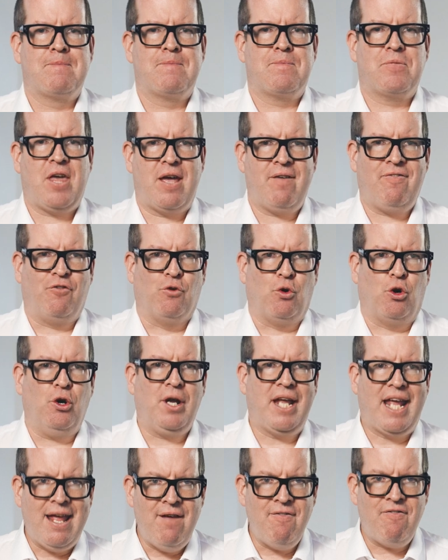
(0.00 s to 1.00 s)

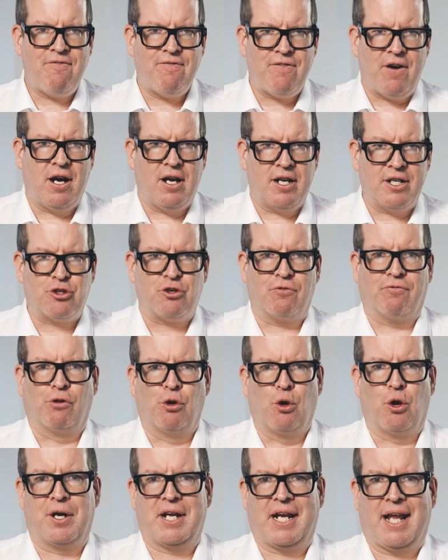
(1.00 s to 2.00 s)
Therefore, if
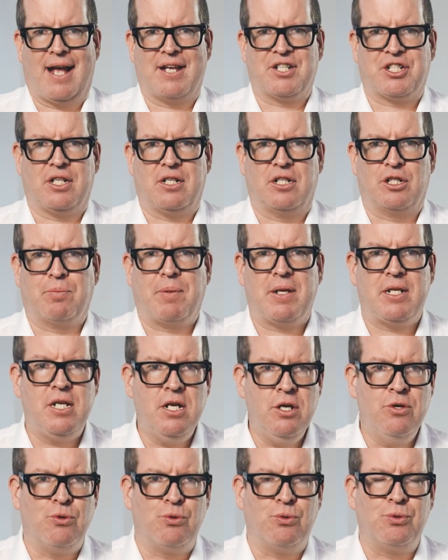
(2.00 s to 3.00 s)
hydrofluoric acid has been
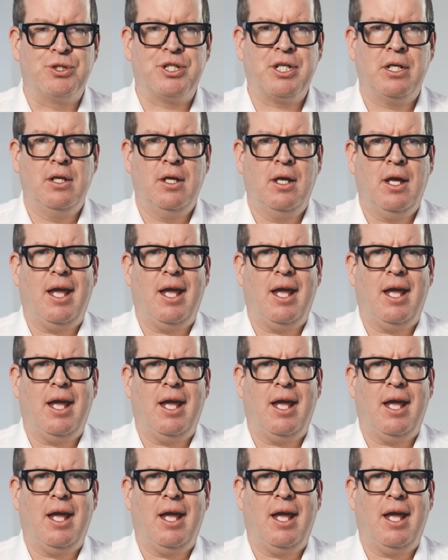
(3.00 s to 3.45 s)
used,